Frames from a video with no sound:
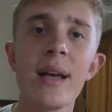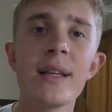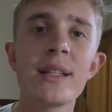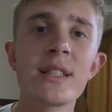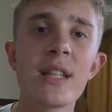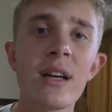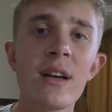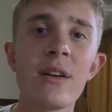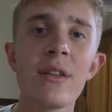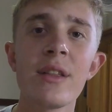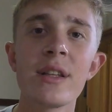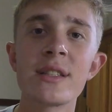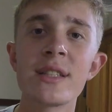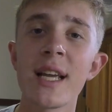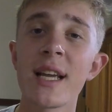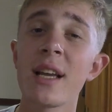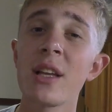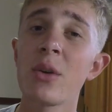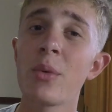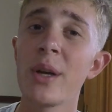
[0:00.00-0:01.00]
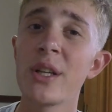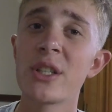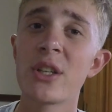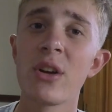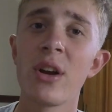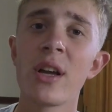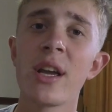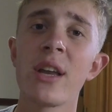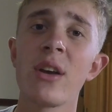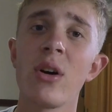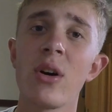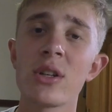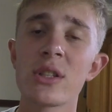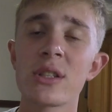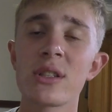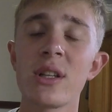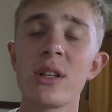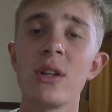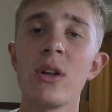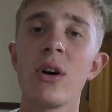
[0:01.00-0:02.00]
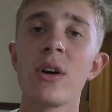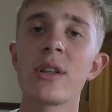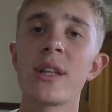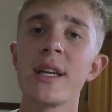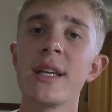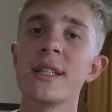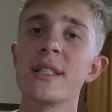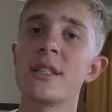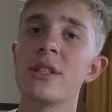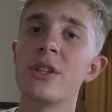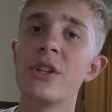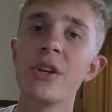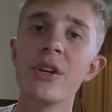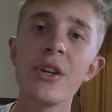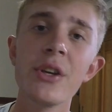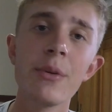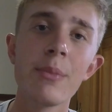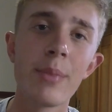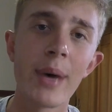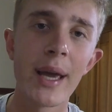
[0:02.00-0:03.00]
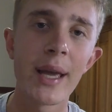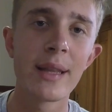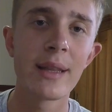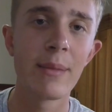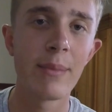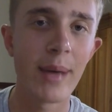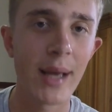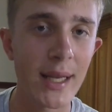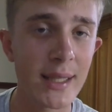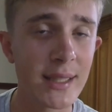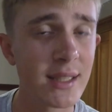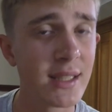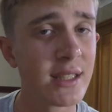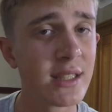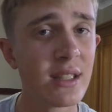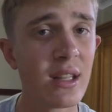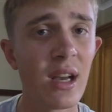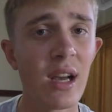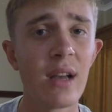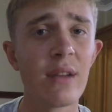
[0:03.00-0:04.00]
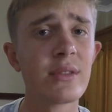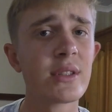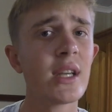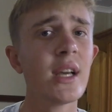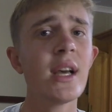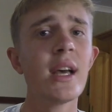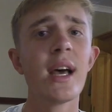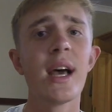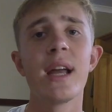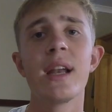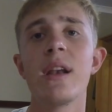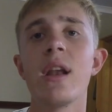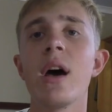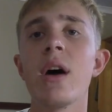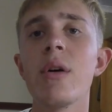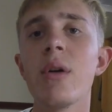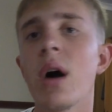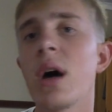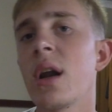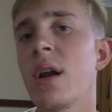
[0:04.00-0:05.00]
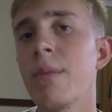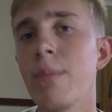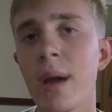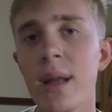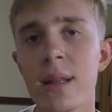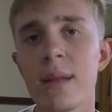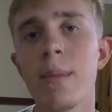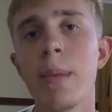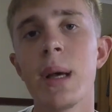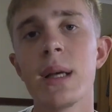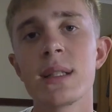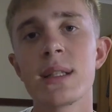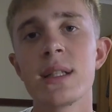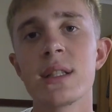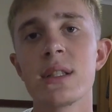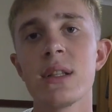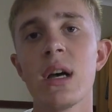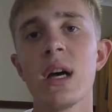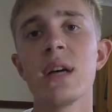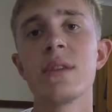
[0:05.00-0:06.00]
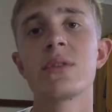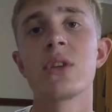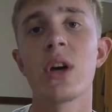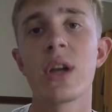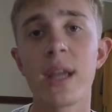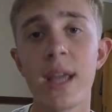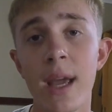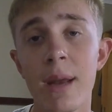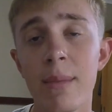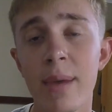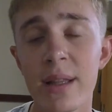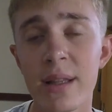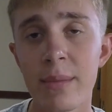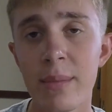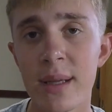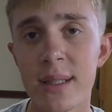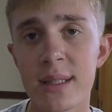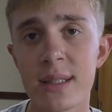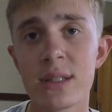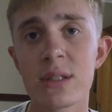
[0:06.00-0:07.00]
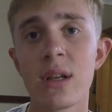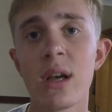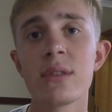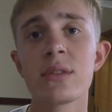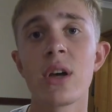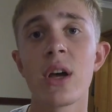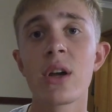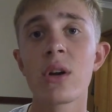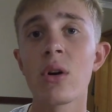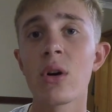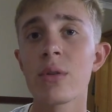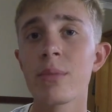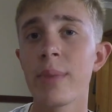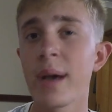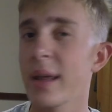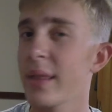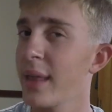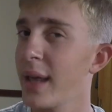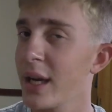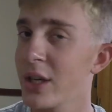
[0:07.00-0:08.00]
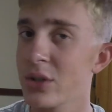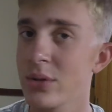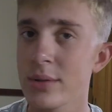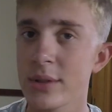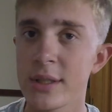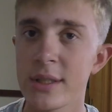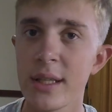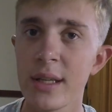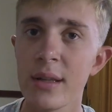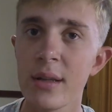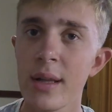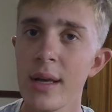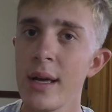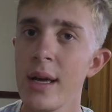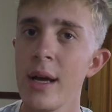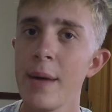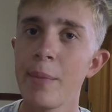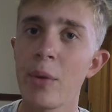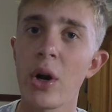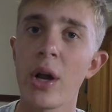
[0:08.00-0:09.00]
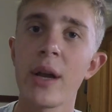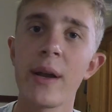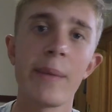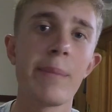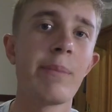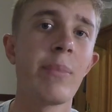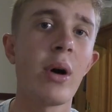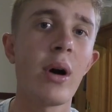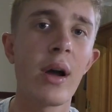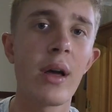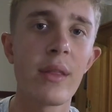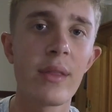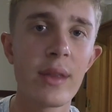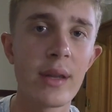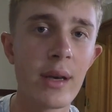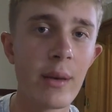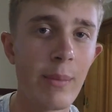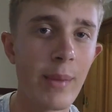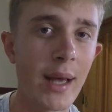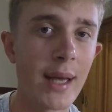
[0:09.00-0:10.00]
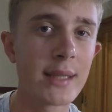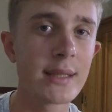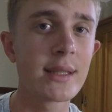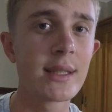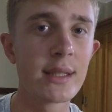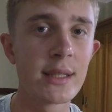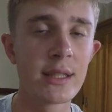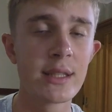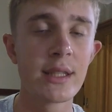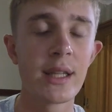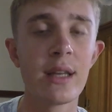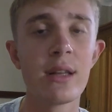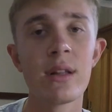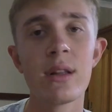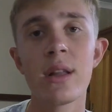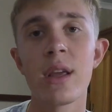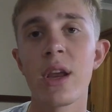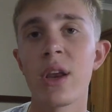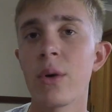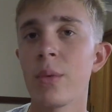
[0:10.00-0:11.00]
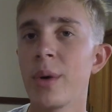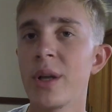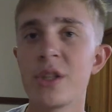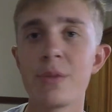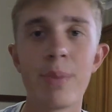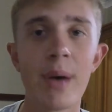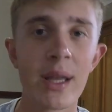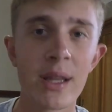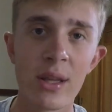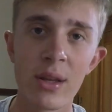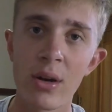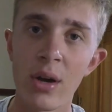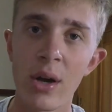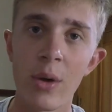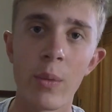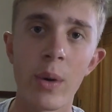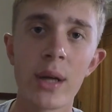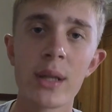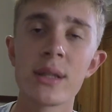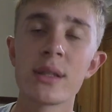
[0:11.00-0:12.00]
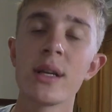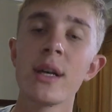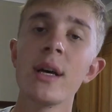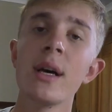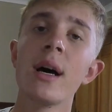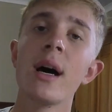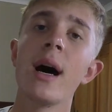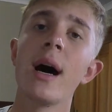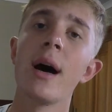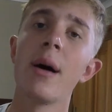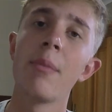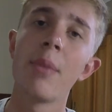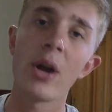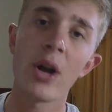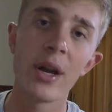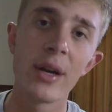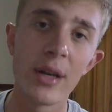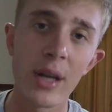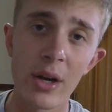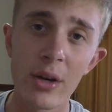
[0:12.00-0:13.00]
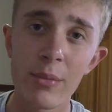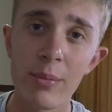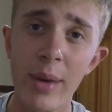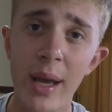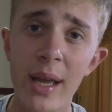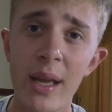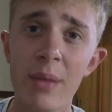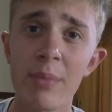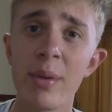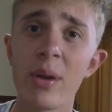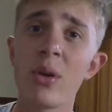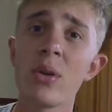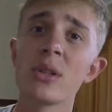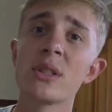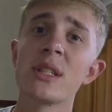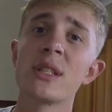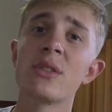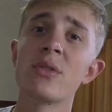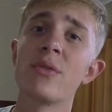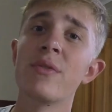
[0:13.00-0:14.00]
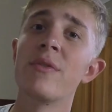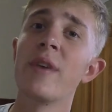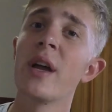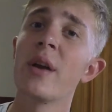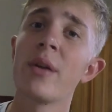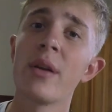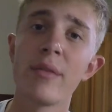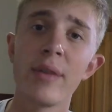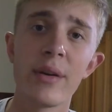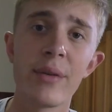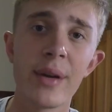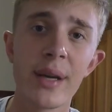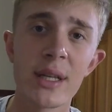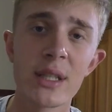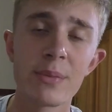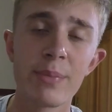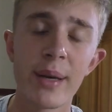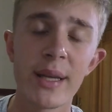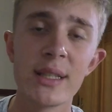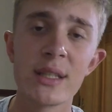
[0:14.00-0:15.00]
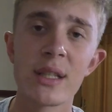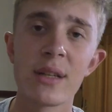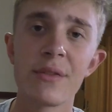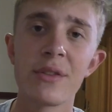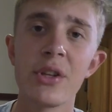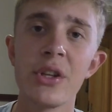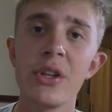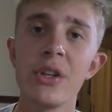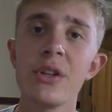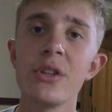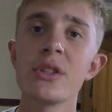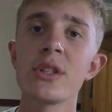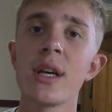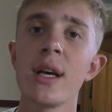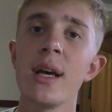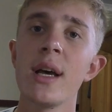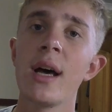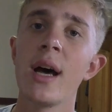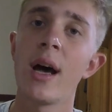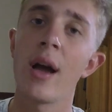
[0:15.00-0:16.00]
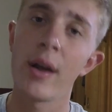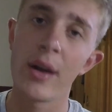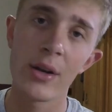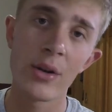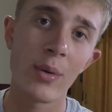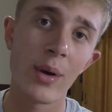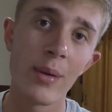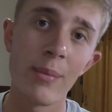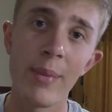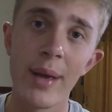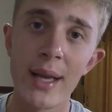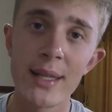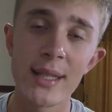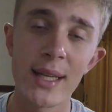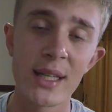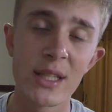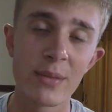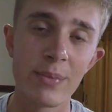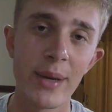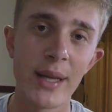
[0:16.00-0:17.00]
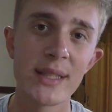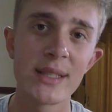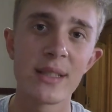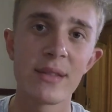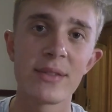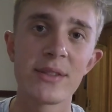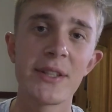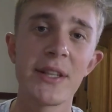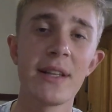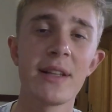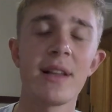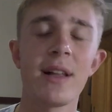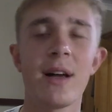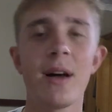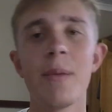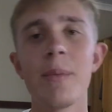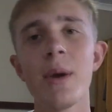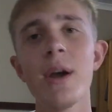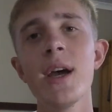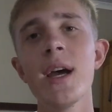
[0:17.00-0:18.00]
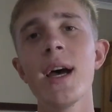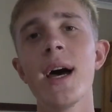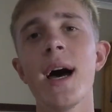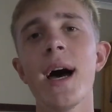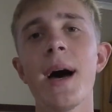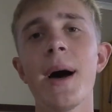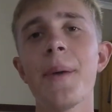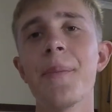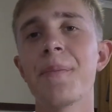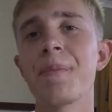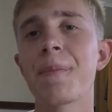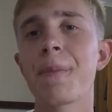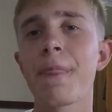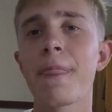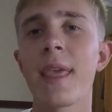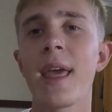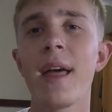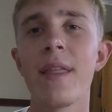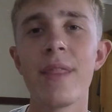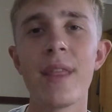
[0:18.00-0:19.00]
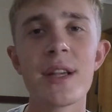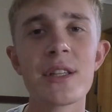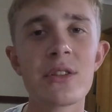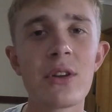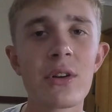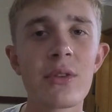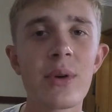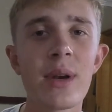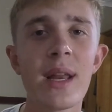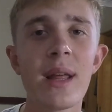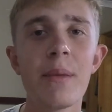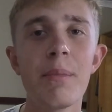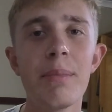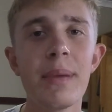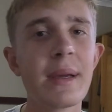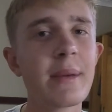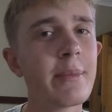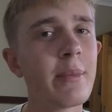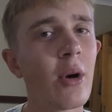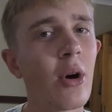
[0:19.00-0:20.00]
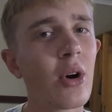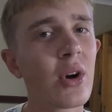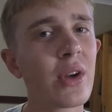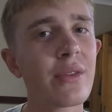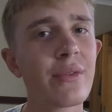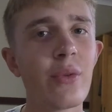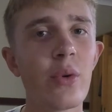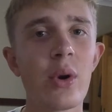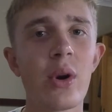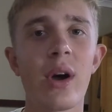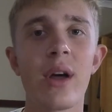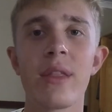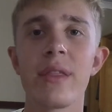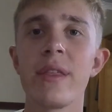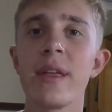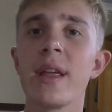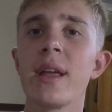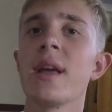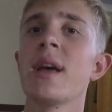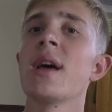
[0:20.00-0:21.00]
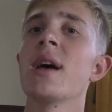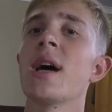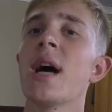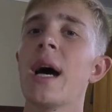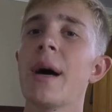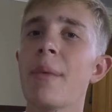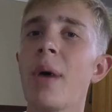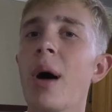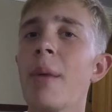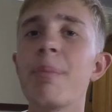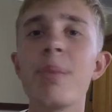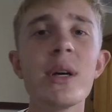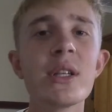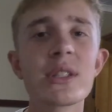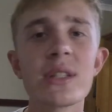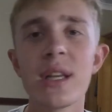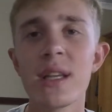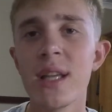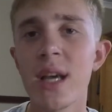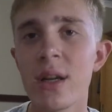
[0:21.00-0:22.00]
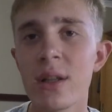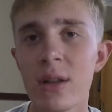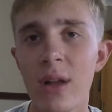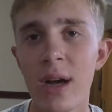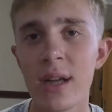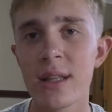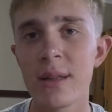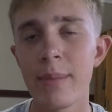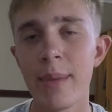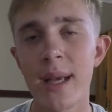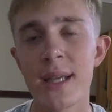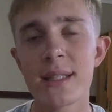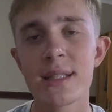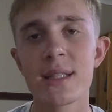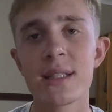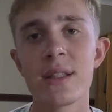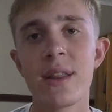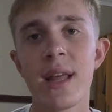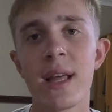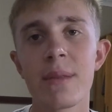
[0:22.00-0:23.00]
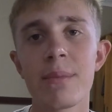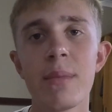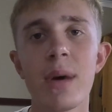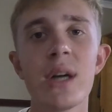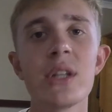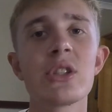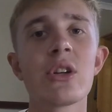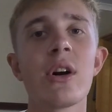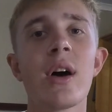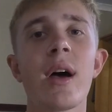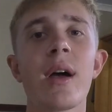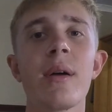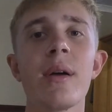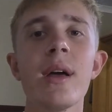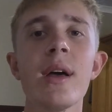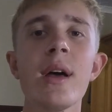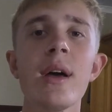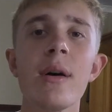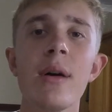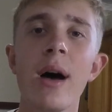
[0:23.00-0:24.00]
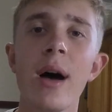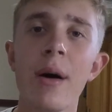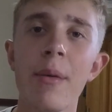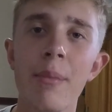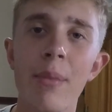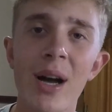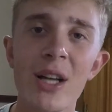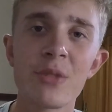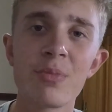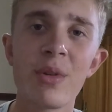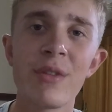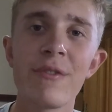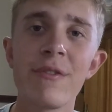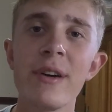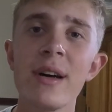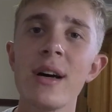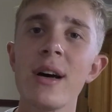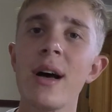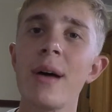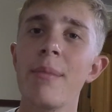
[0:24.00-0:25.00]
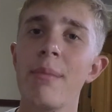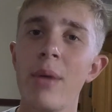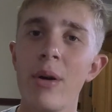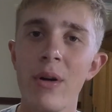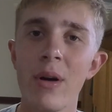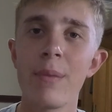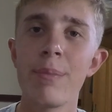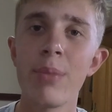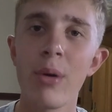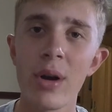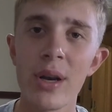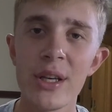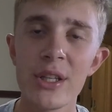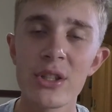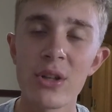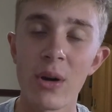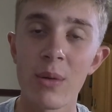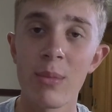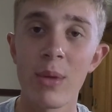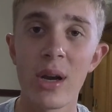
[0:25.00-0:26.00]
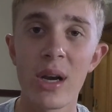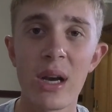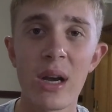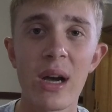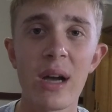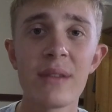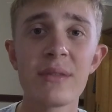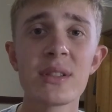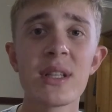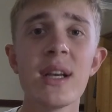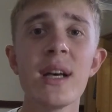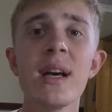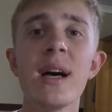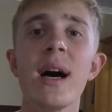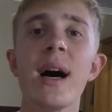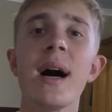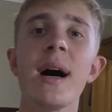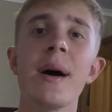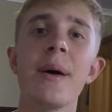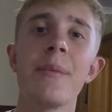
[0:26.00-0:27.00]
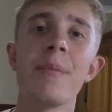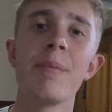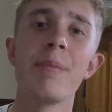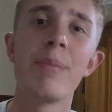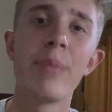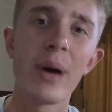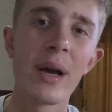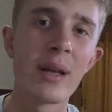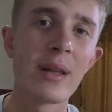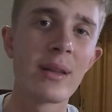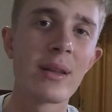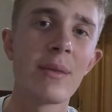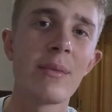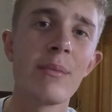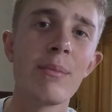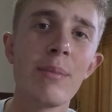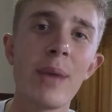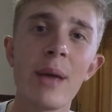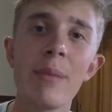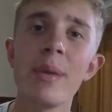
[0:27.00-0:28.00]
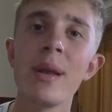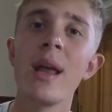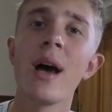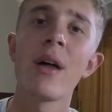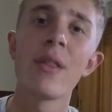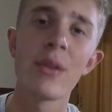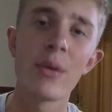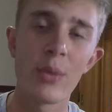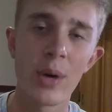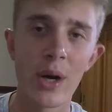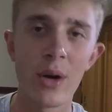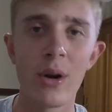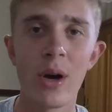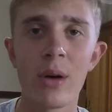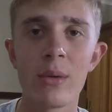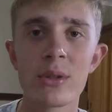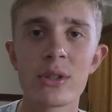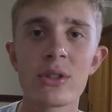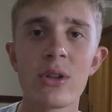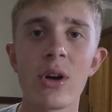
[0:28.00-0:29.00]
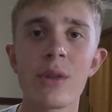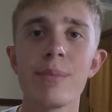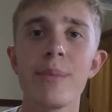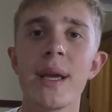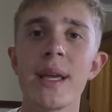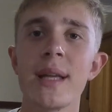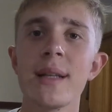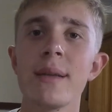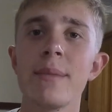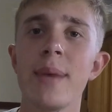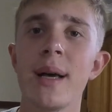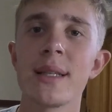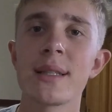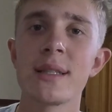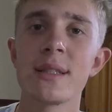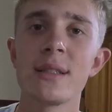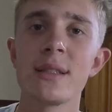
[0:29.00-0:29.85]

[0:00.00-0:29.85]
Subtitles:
so the second question I get asked a lot is, do you make Damascus knives? And no, I don't make Damascus knives. I can make Damascus knives. I can't make the actual steel, but I can buy the Damascus steel in which pattern I want. But I don't make it because it's very, very expensive to use. I don't want to mess expensive steel up. And there's not really a big market for it, I think. I personally don't like Damascus that much. I much prefer a mirror polish on my knives. But maybe down the road I will start making Damascus